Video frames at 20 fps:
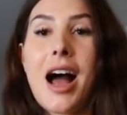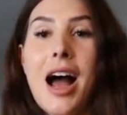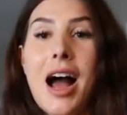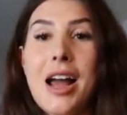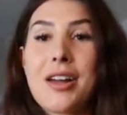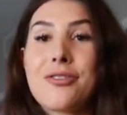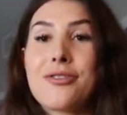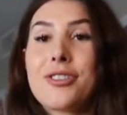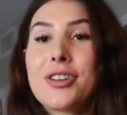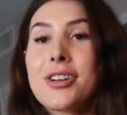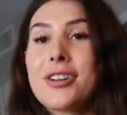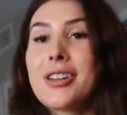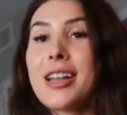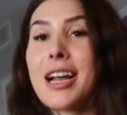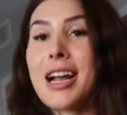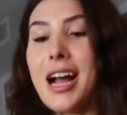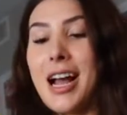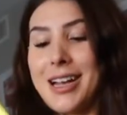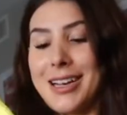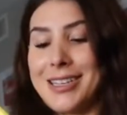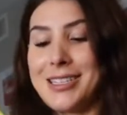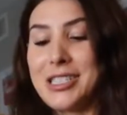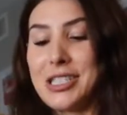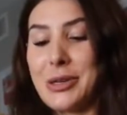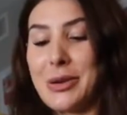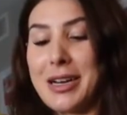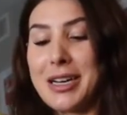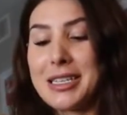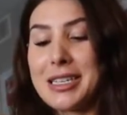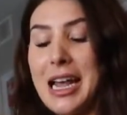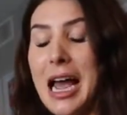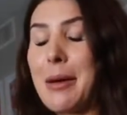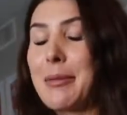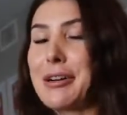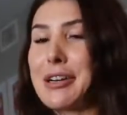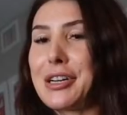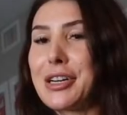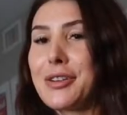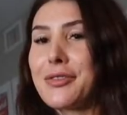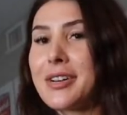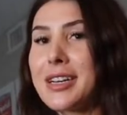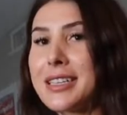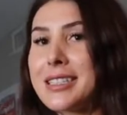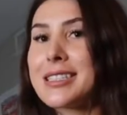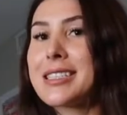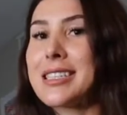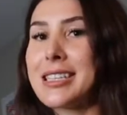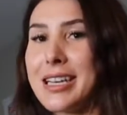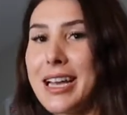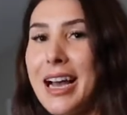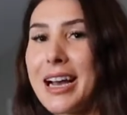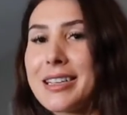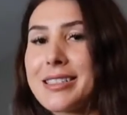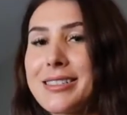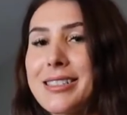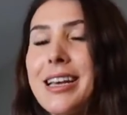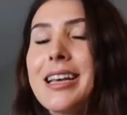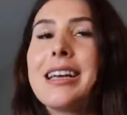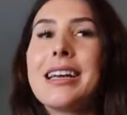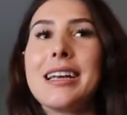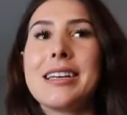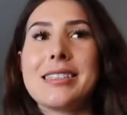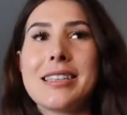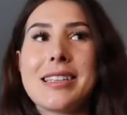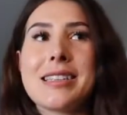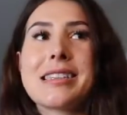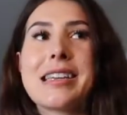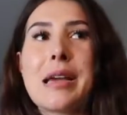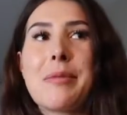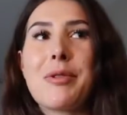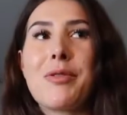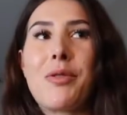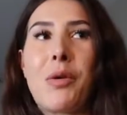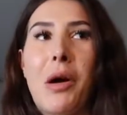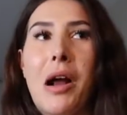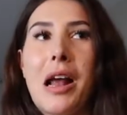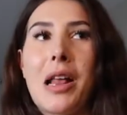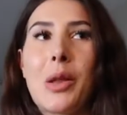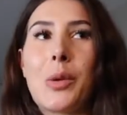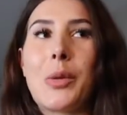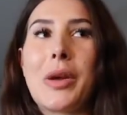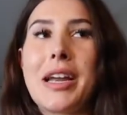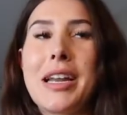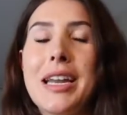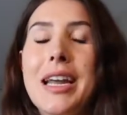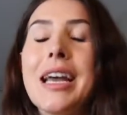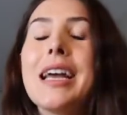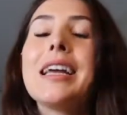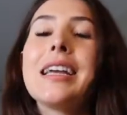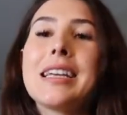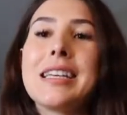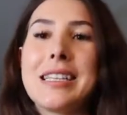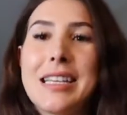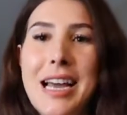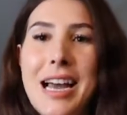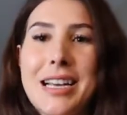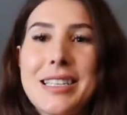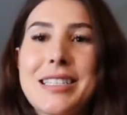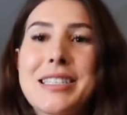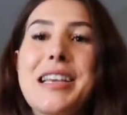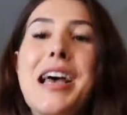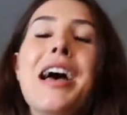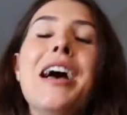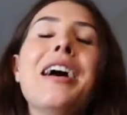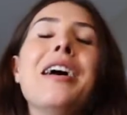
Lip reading: I feel like I can do it. Am I nervous? Yes. Is it the day before Halloween? Yes.